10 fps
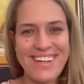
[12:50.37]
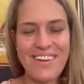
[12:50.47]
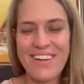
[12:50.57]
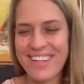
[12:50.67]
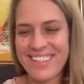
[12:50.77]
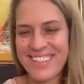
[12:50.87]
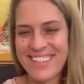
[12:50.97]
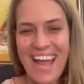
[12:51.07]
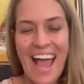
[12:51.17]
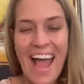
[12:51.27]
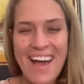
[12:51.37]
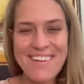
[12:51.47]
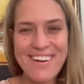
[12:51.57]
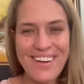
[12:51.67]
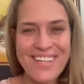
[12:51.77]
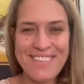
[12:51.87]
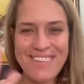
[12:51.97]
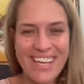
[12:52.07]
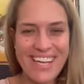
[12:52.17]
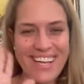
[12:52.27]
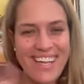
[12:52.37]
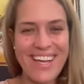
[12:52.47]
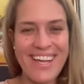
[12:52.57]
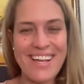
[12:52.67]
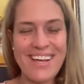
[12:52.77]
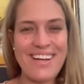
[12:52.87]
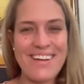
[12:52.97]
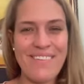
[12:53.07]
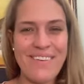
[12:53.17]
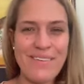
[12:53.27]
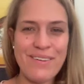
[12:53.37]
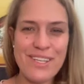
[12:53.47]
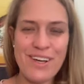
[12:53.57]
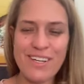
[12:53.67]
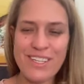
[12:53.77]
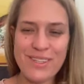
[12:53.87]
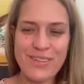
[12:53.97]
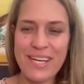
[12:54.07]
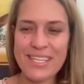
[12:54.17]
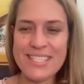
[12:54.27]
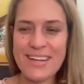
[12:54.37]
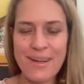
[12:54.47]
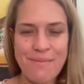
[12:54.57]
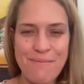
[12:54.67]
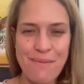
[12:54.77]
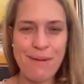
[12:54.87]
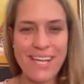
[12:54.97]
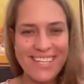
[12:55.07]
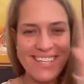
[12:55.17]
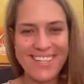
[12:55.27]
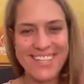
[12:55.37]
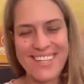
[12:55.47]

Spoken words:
Okay. Have an awesome day, and we will talk to you next time. Bye bye.